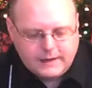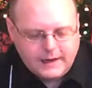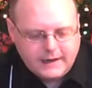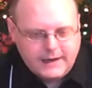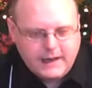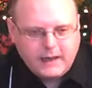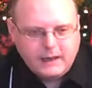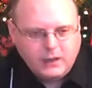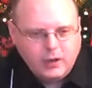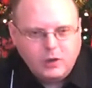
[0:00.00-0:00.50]
I
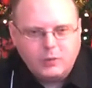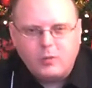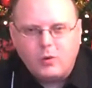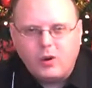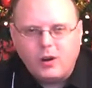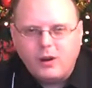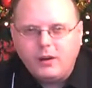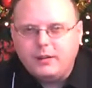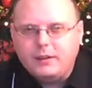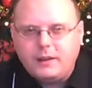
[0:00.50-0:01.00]
get a little
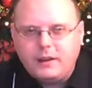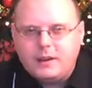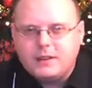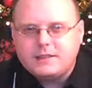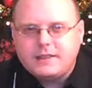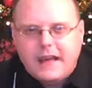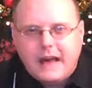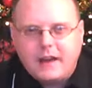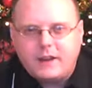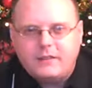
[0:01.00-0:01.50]
more
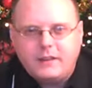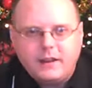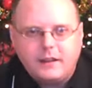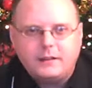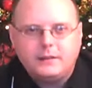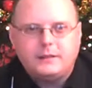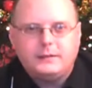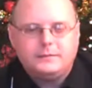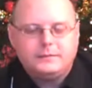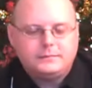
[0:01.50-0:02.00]
earthiness out of
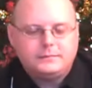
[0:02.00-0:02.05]
it.